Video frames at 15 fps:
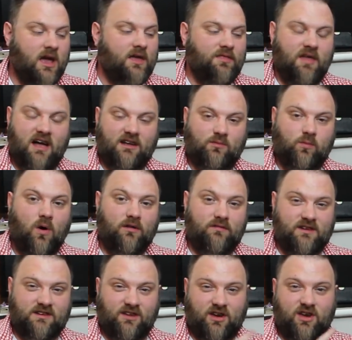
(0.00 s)
that's one of
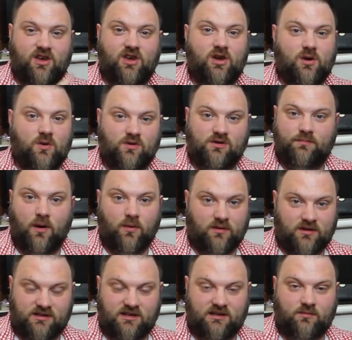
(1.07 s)
its huge
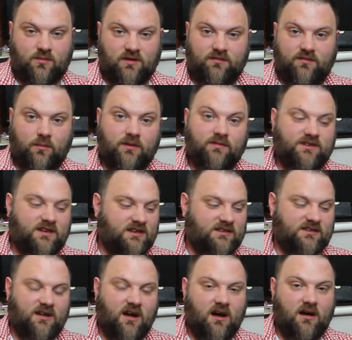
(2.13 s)
bonuses with
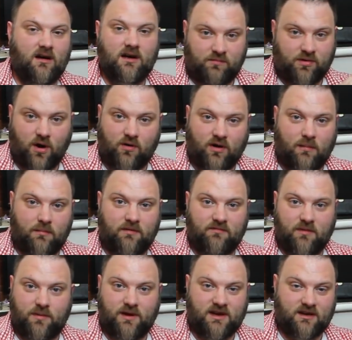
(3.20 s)
DSTAR. Programming
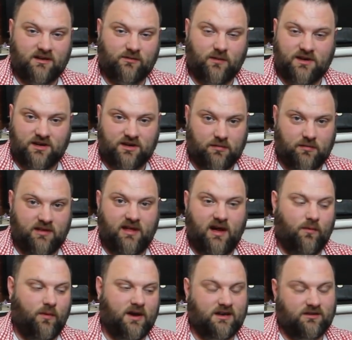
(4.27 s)
repeaters when you do it
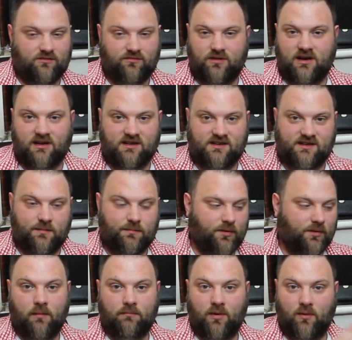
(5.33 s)
that way is really
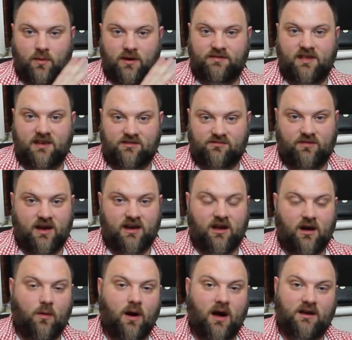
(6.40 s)
simple. But with this
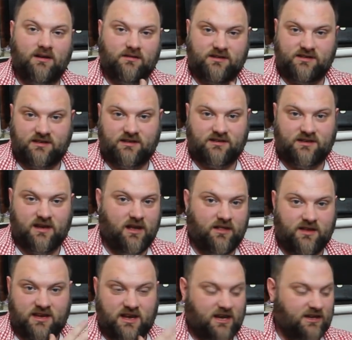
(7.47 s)
radio and
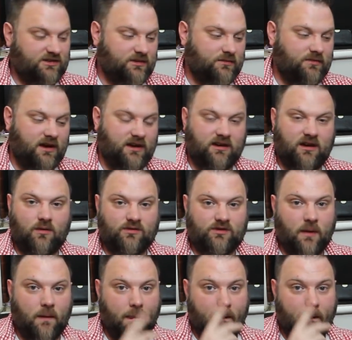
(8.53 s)
the Yaesu radios,